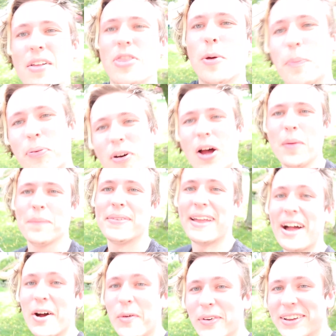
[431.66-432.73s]
The problem
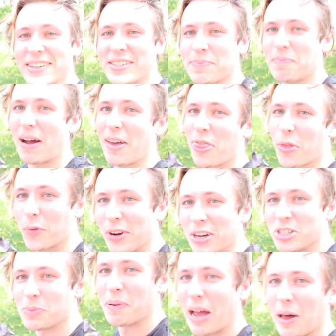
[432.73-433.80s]
now is my
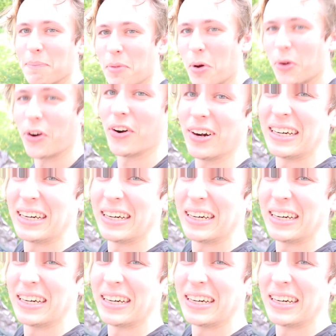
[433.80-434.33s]
300-pound motor